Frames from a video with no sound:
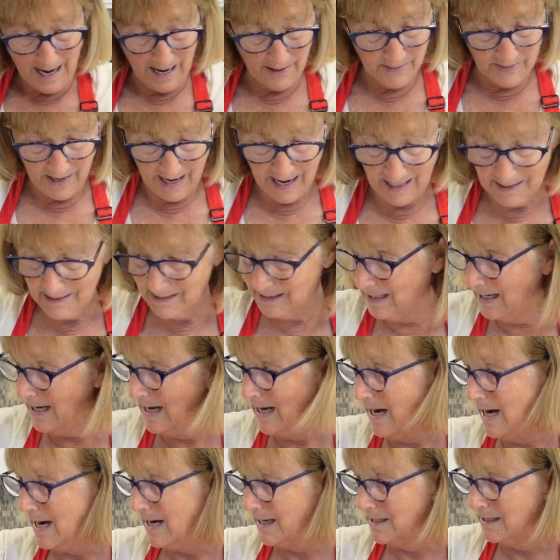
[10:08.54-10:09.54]
And that's
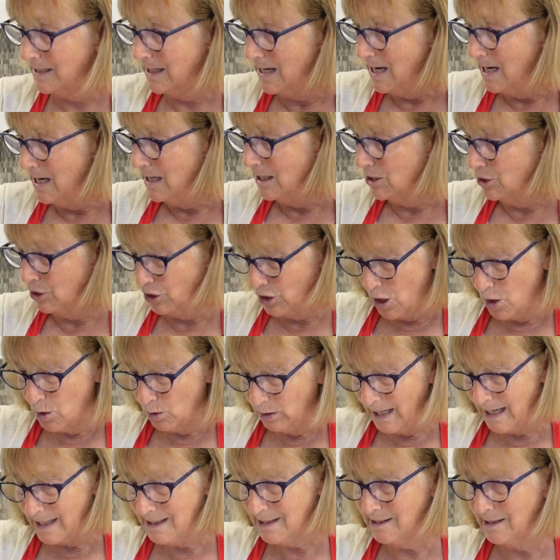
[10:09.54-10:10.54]
it. So
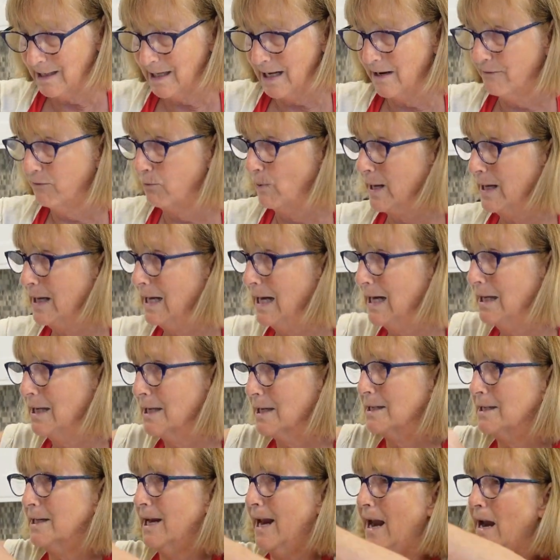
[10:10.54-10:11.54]
let's see if we need
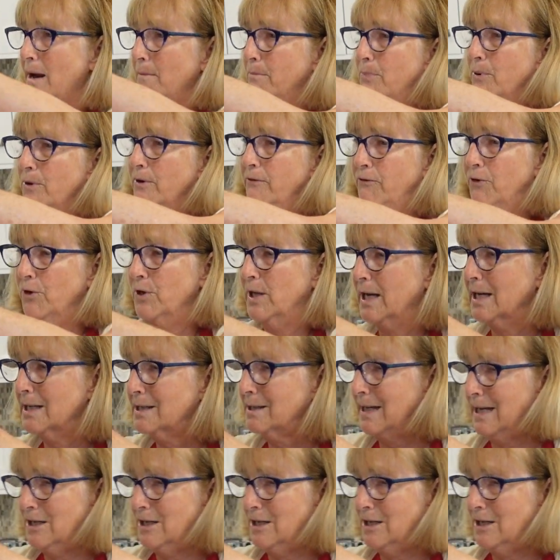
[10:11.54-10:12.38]
the tamper for this.